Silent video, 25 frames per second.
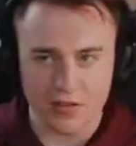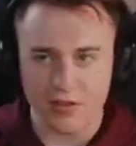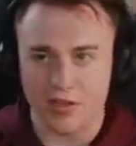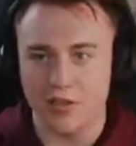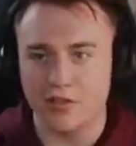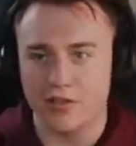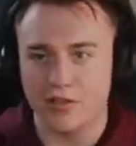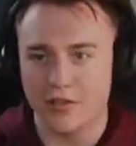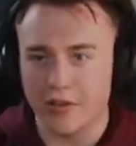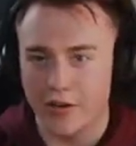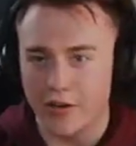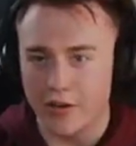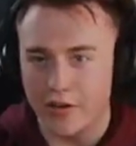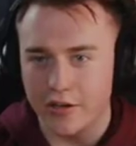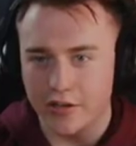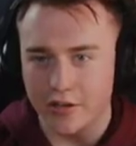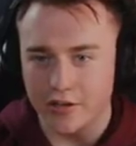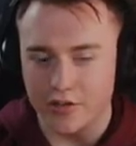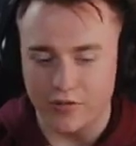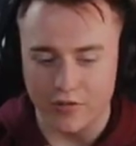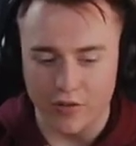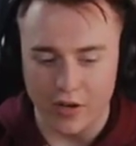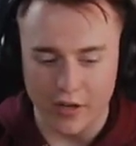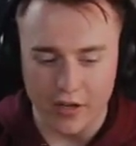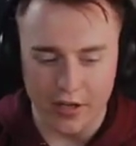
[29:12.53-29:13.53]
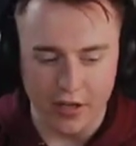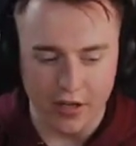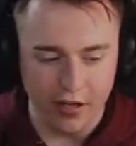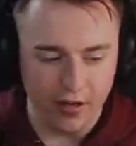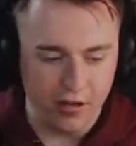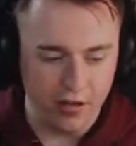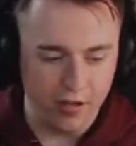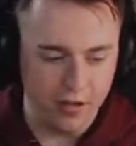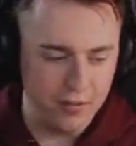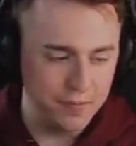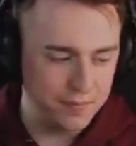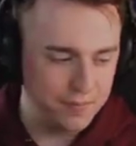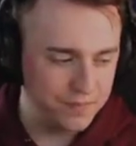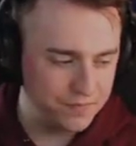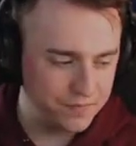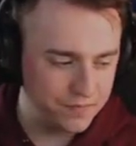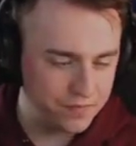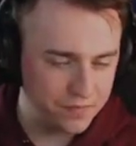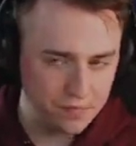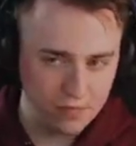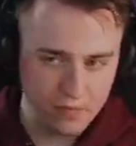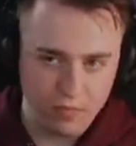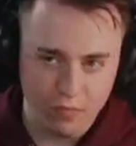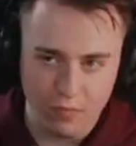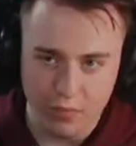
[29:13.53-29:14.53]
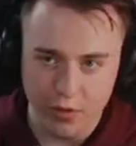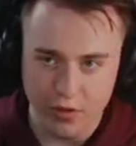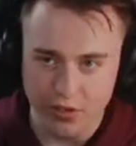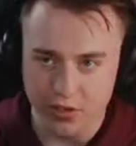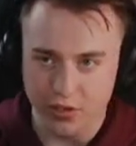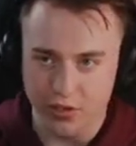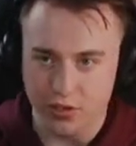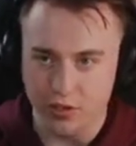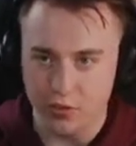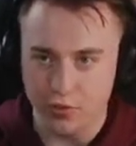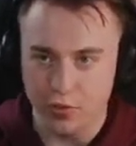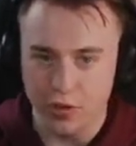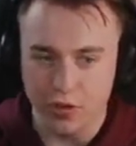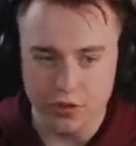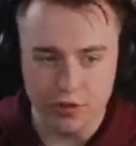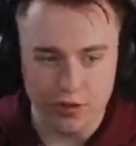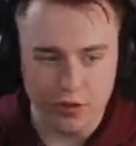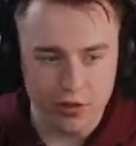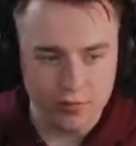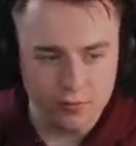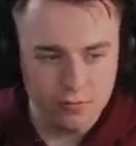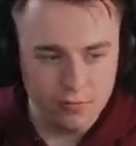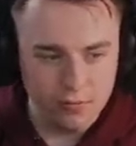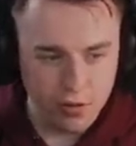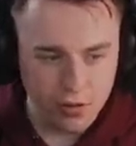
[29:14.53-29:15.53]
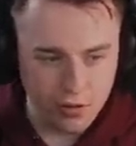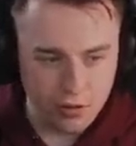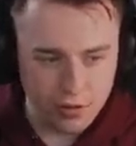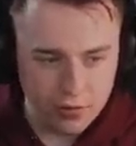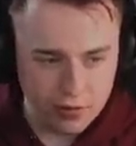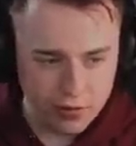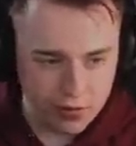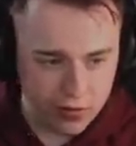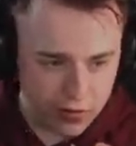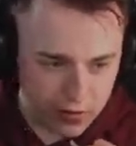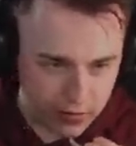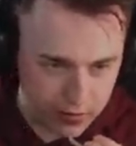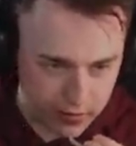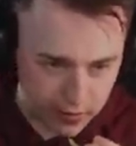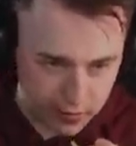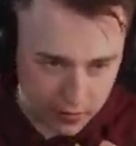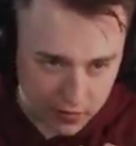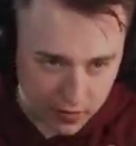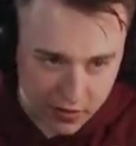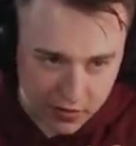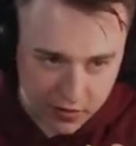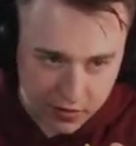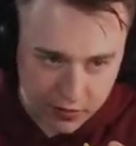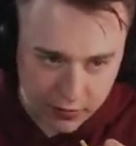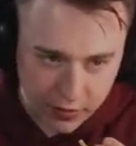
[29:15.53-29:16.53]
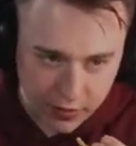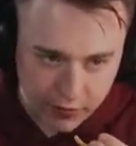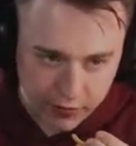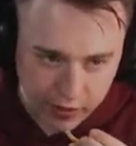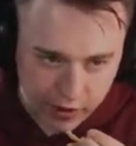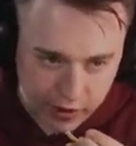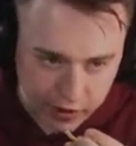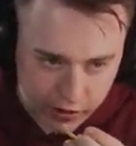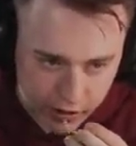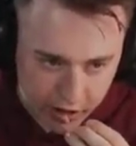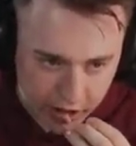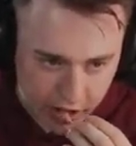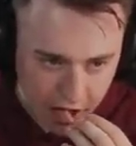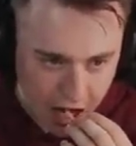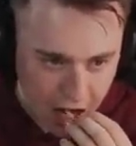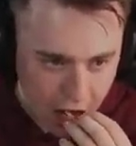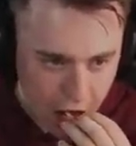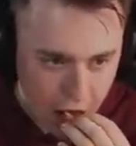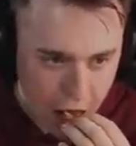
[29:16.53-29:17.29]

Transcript: because nerd is running um, what is it, 200 hertz? That's your um, refresh rate. Yeah,